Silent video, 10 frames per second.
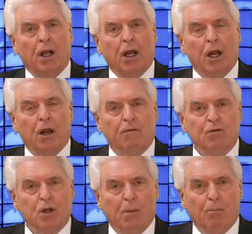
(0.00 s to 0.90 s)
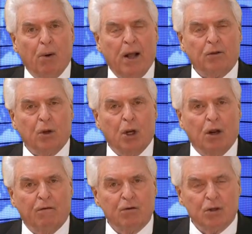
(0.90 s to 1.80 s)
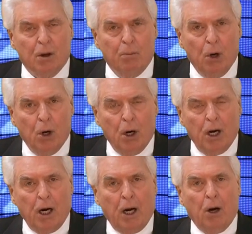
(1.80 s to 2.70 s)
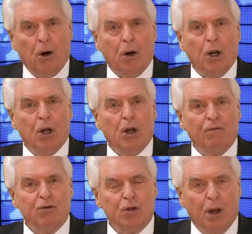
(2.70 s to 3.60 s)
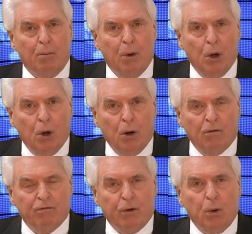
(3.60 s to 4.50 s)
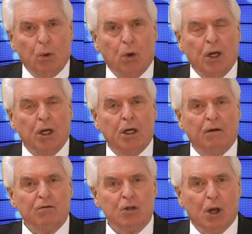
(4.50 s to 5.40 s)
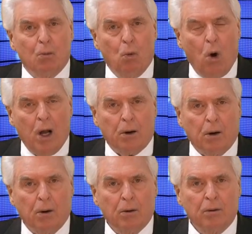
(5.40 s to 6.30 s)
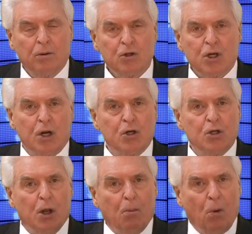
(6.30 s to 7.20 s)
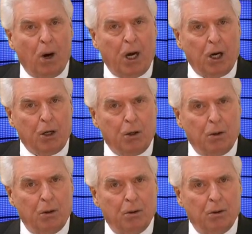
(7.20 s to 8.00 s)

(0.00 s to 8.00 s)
He gives them breath, He gives them air, He gives them food, He gives them water, sends them rain.